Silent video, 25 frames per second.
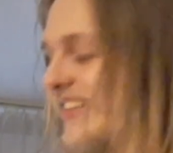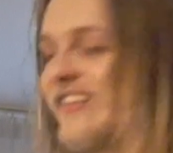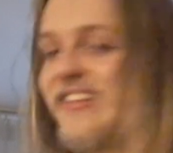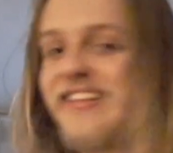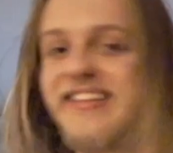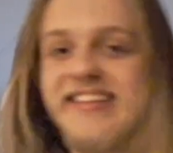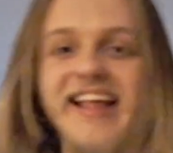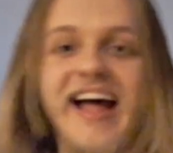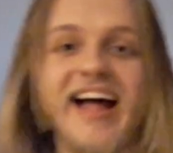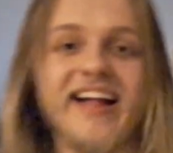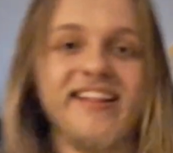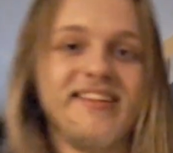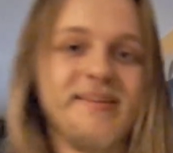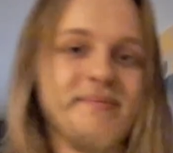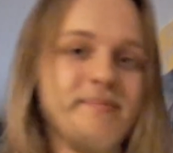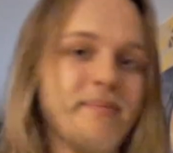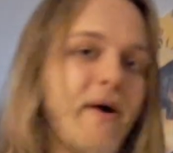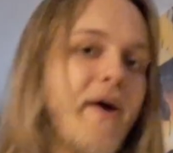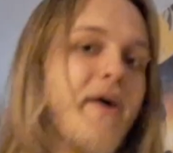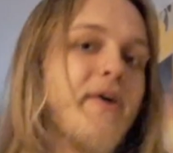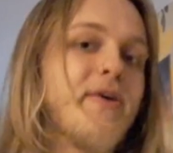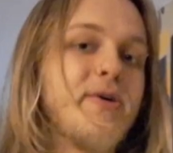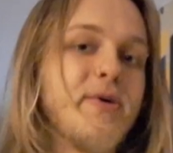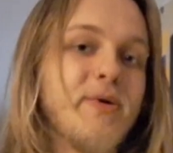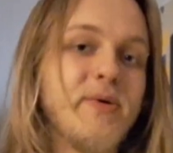that
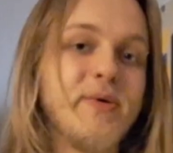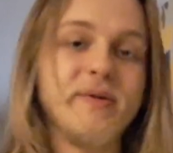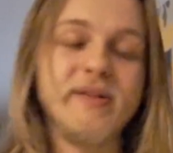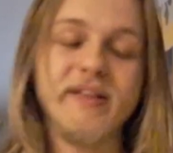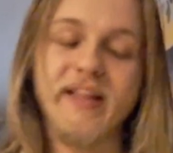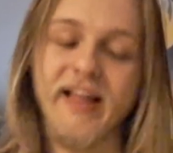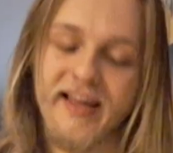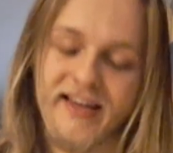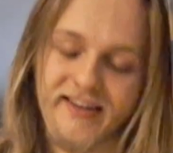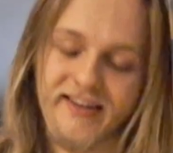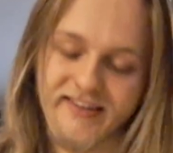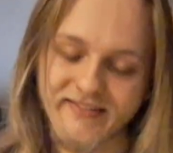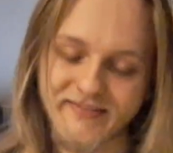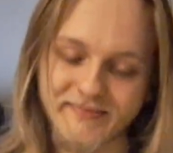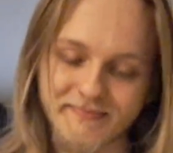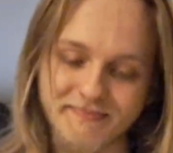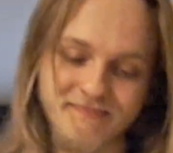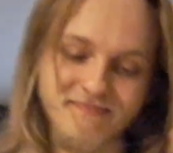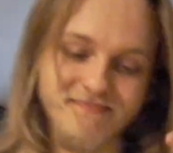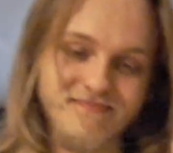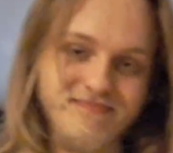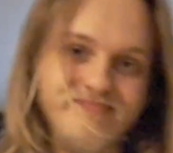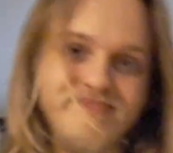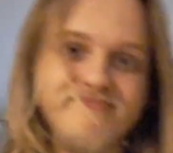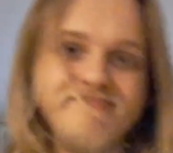debacle, like,
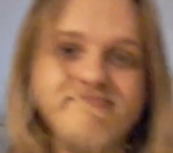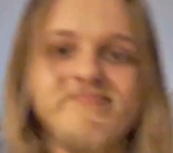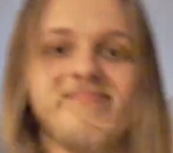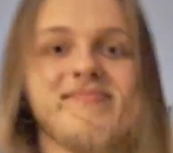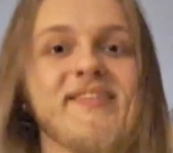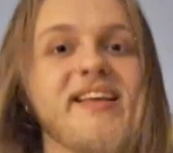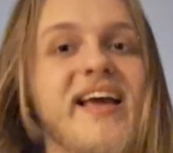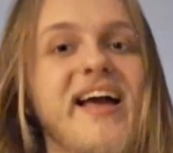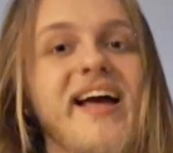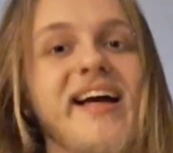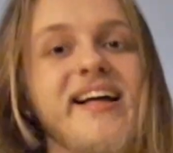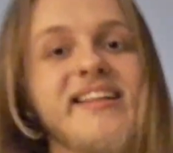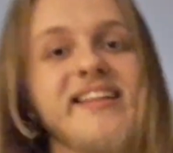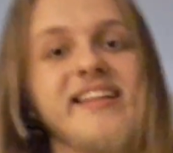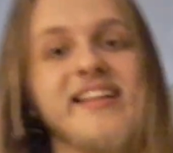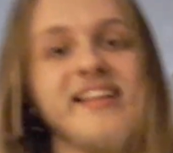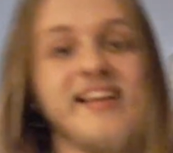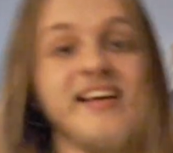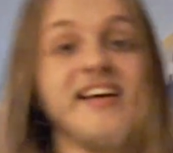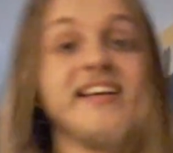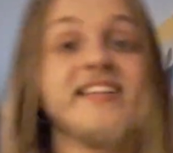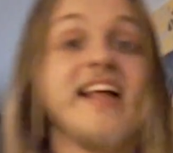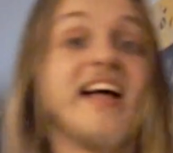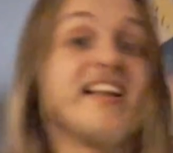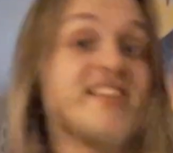yeah,
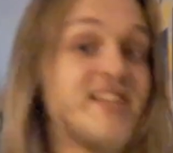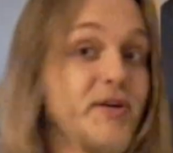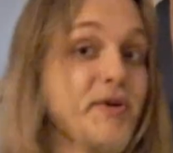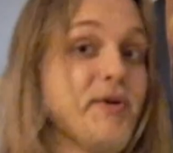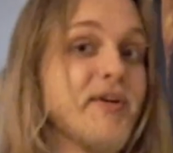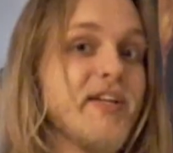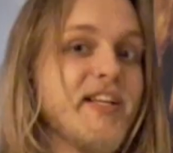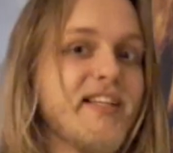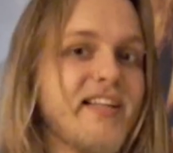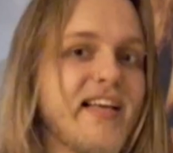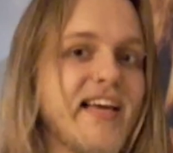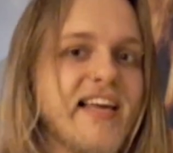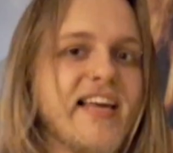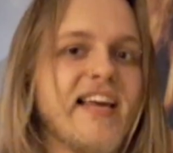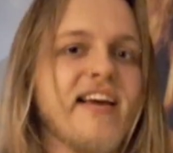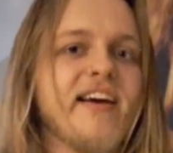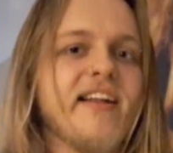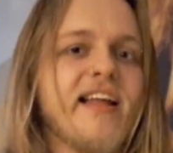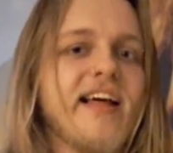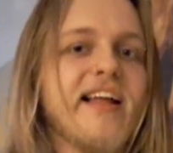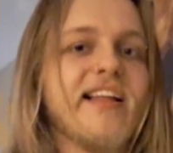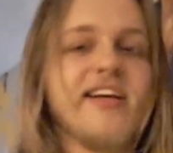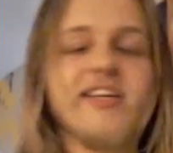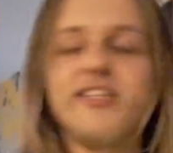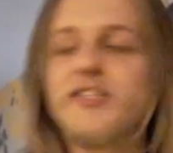that's already taking a
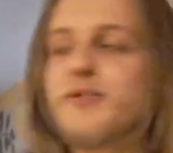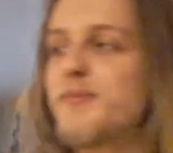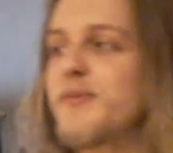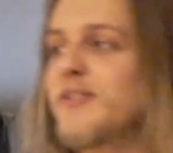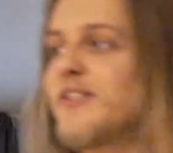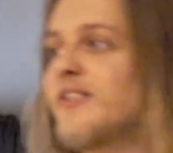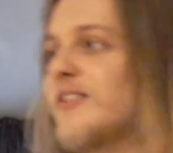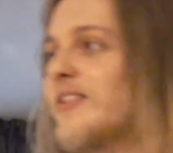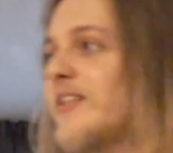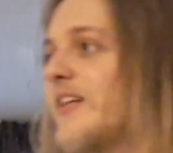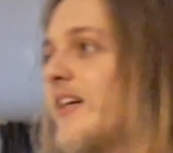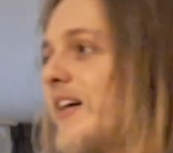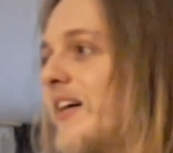lot out of me.